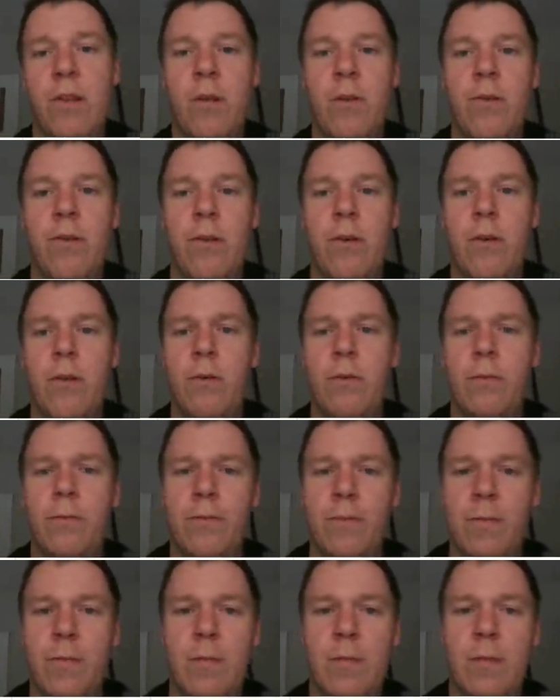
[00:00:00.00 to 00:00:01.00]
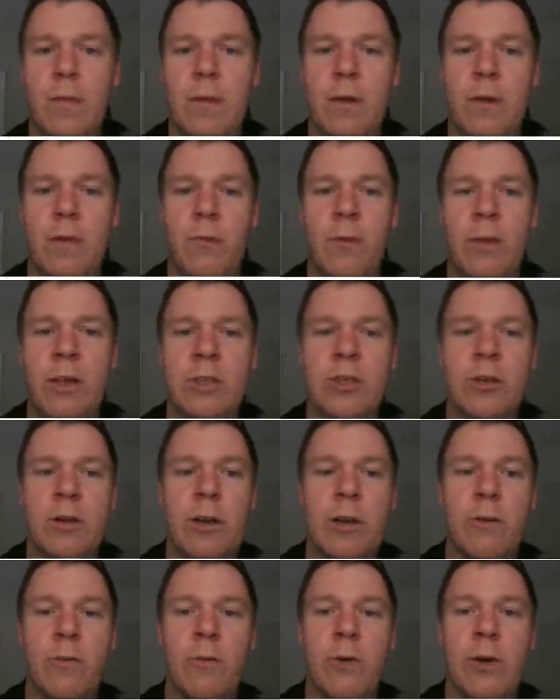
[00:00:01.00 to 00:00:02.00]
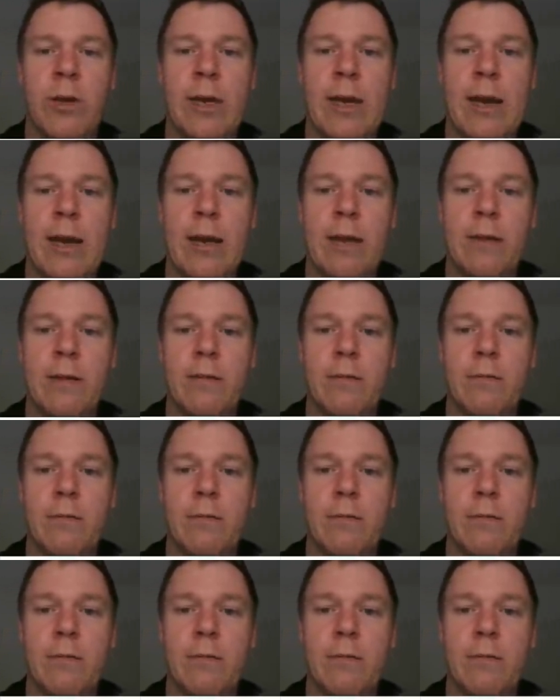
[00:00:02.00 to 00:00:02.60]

circle, we're trying to work out